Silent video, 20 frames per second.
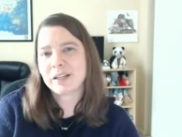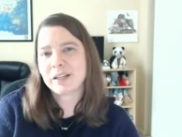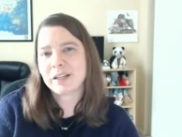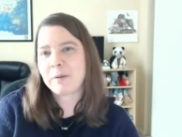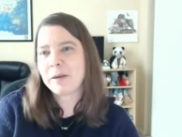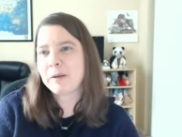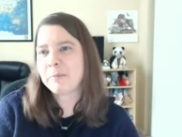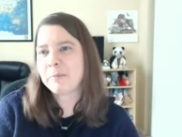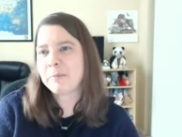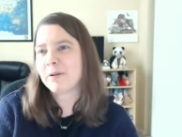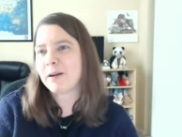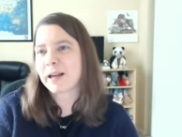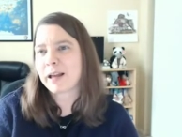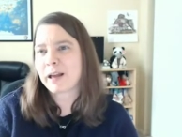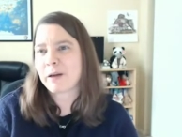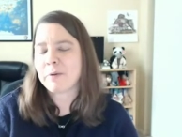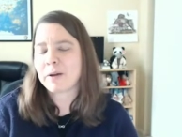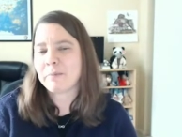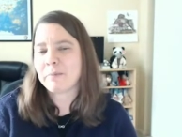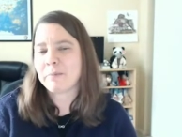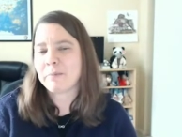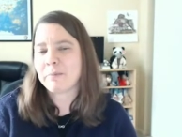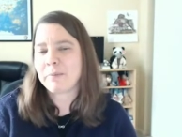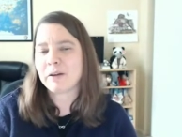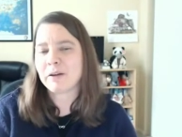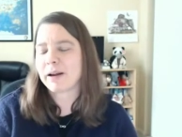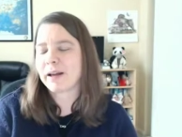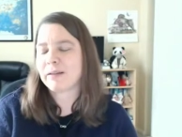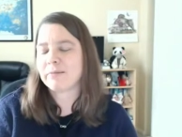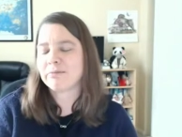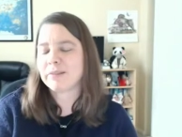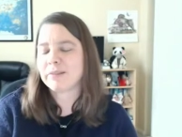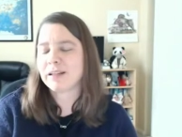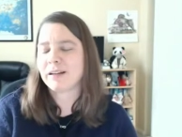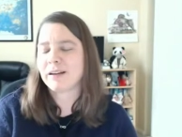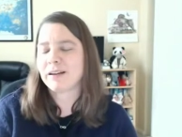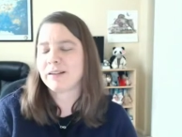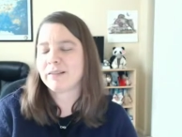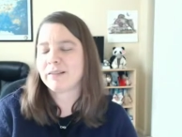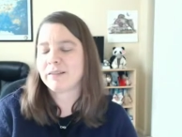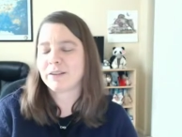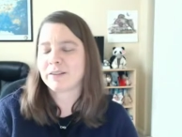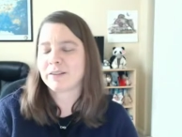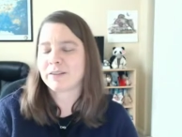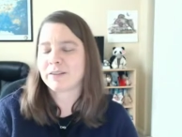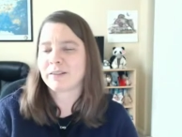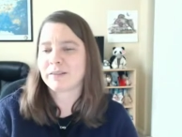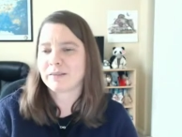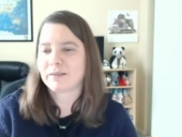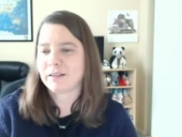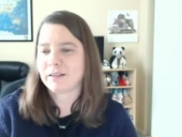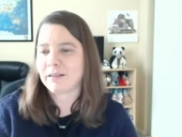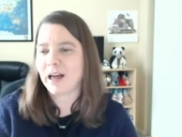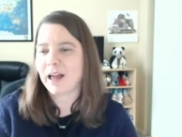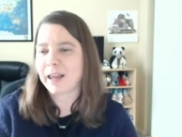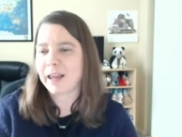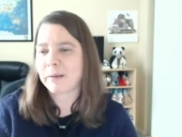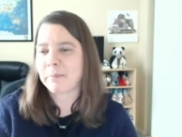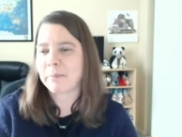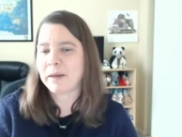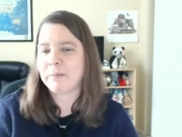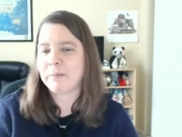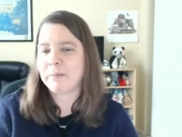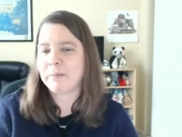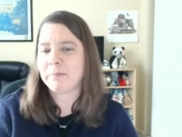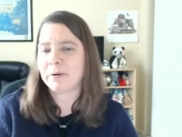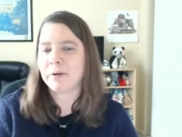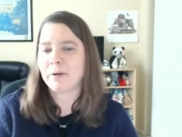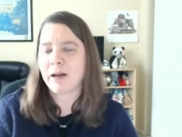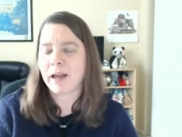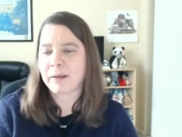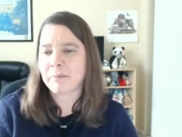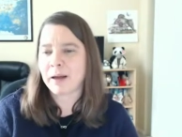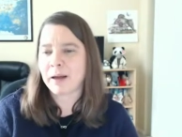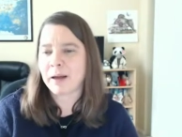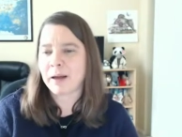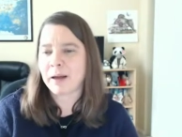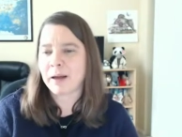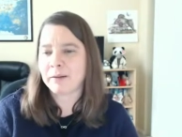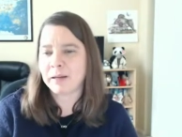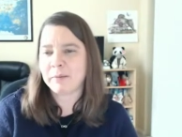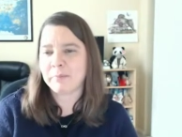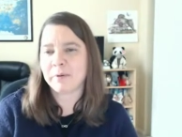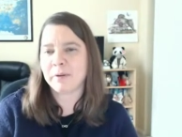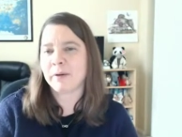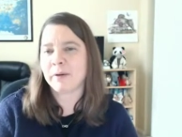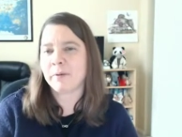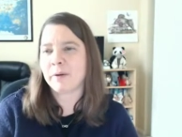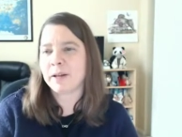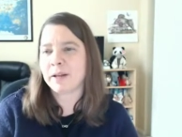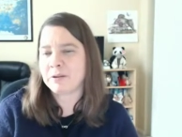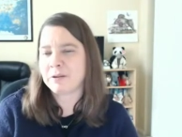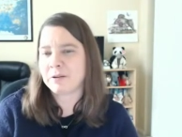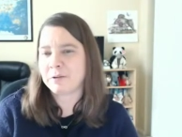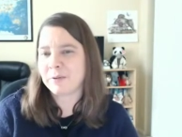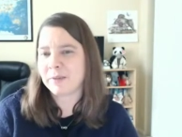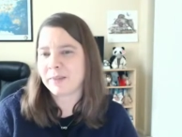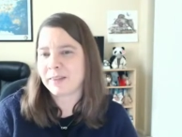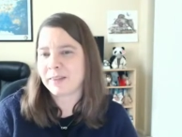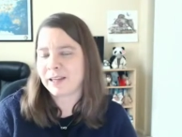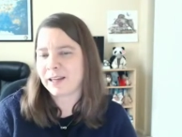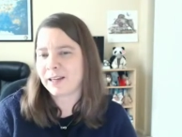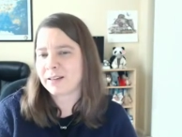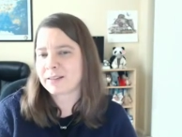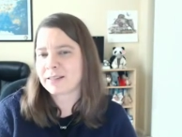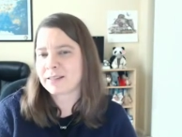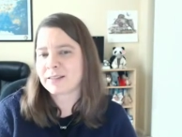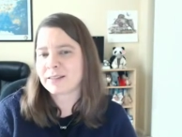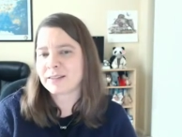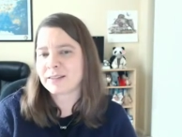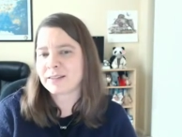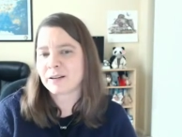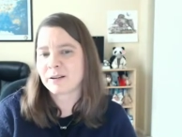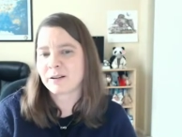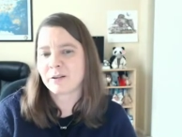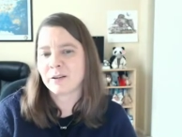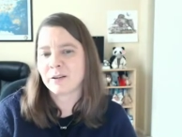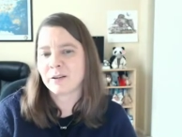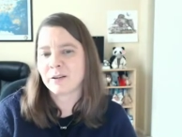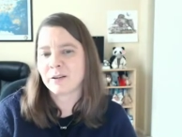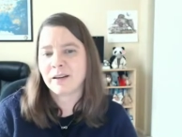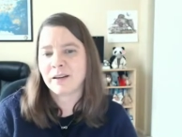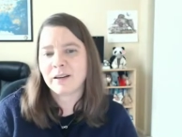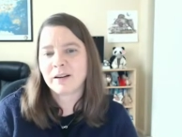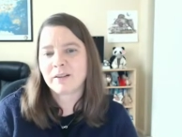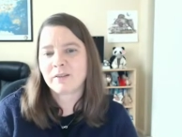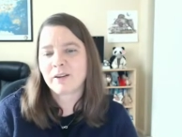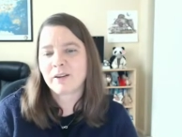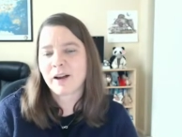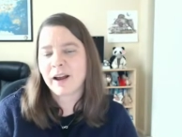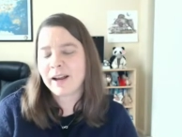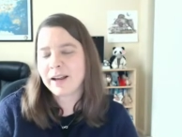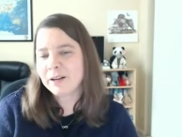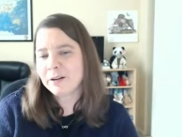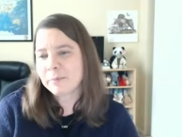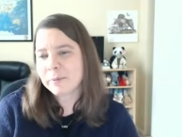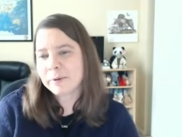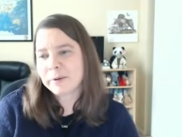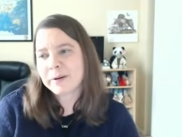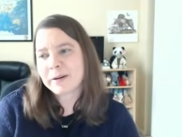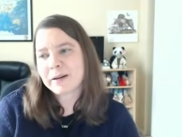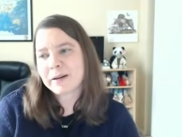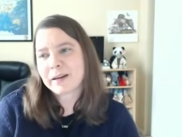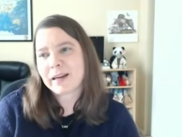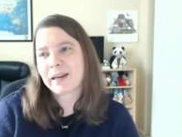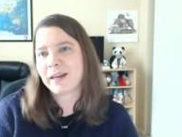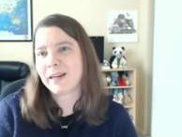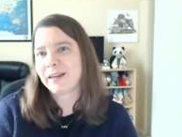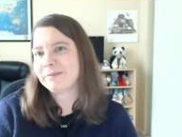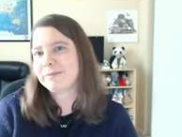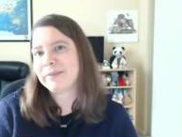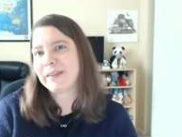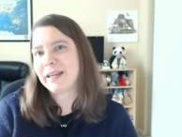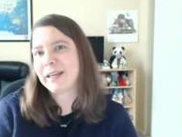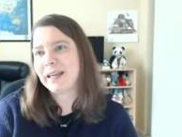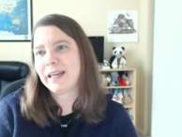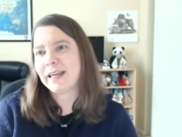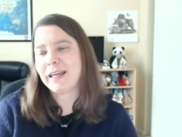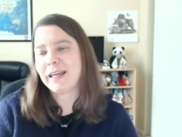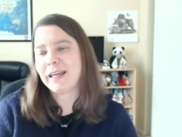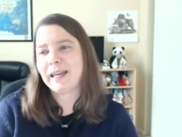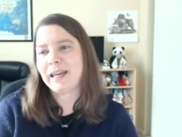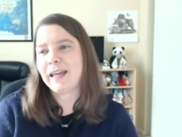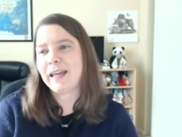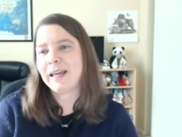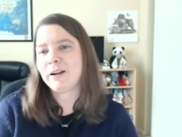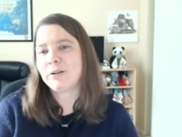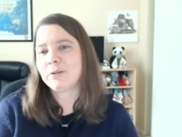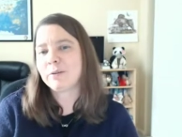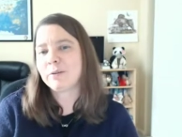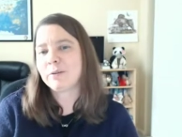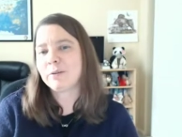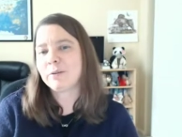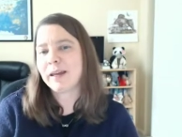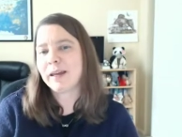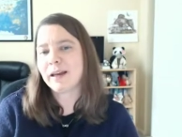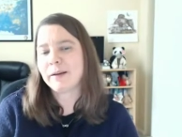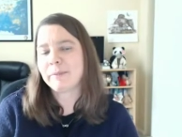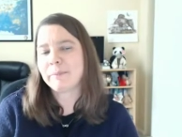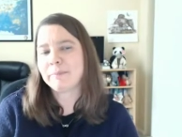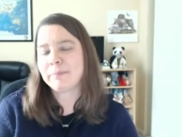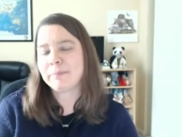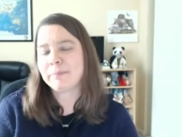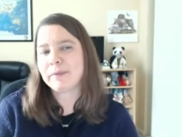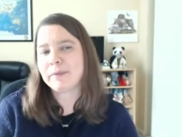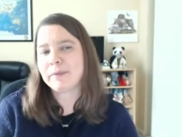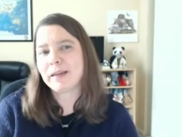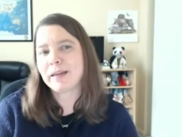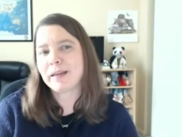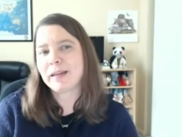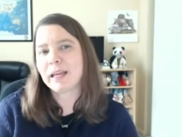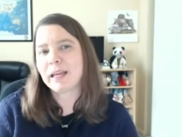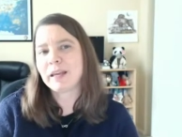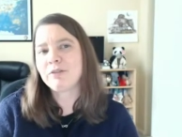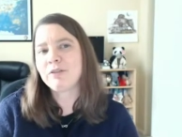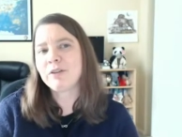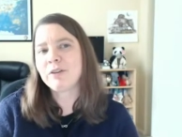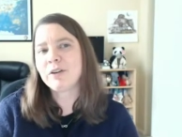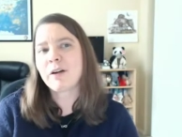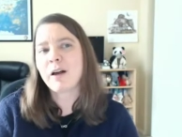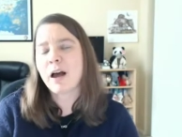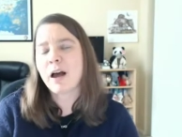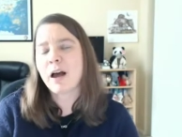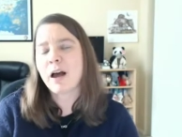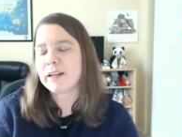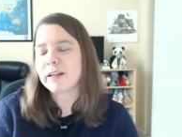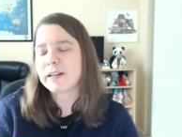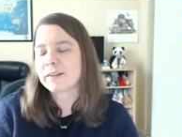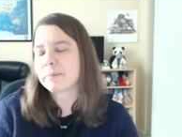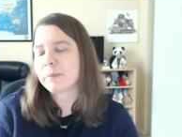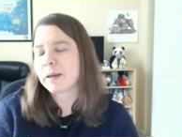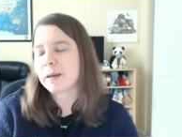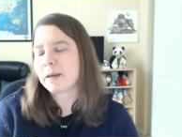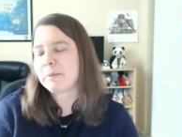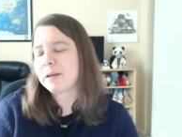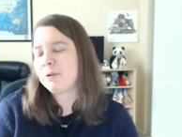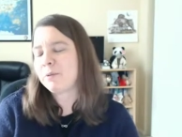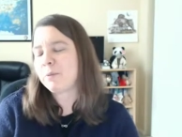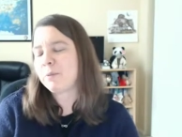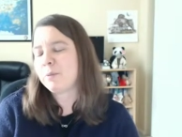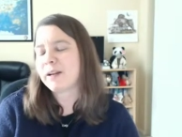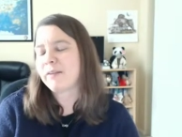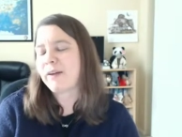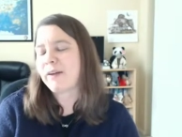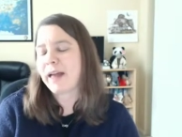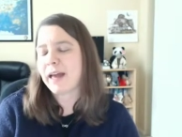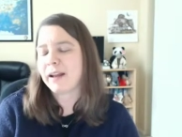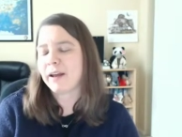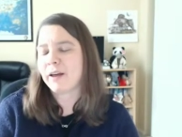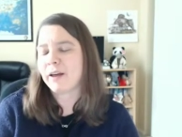people like I want to be around, just like-minded people that want to do things. And so writing your book, it gives you confidence maybe you wouldn't have had